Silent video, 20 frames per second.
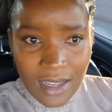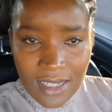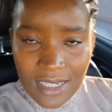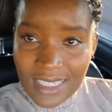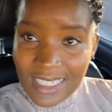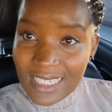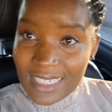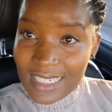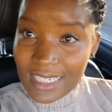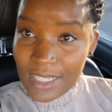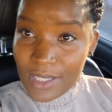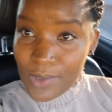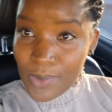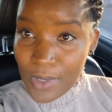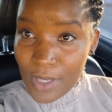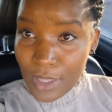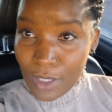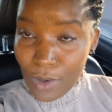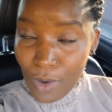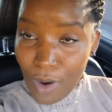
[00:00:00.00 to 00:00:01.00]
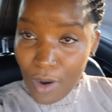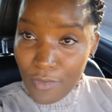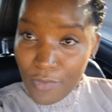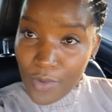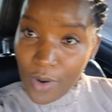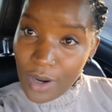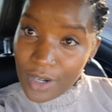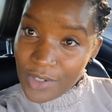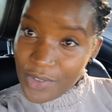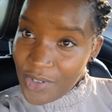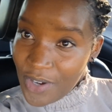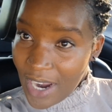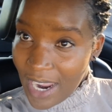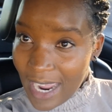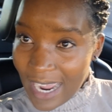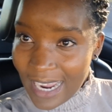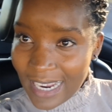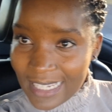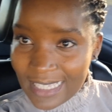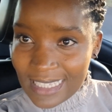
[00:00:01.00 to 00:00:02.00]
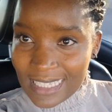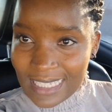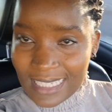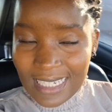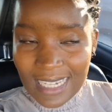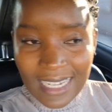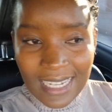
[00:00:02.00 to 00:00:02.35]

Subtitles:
She deals with law of contract.